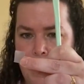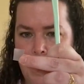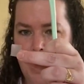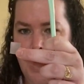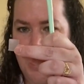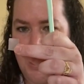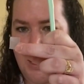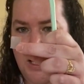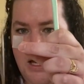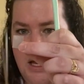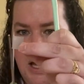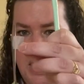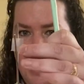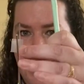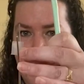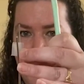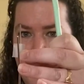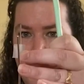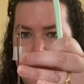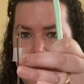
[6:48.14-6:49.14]
and
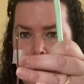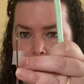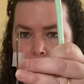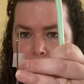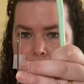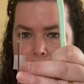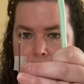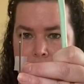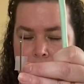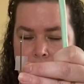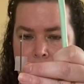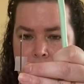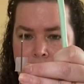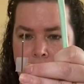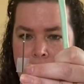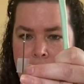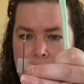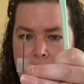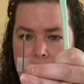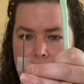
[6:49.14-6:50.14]
cut it
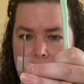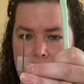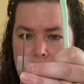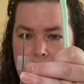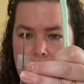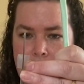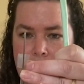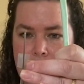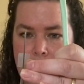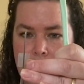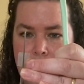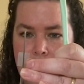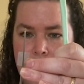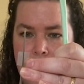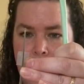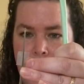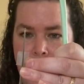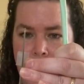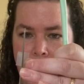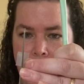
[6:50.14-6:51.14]
in
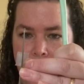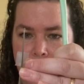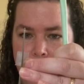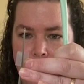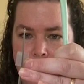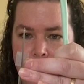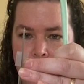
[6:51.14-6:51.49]
half.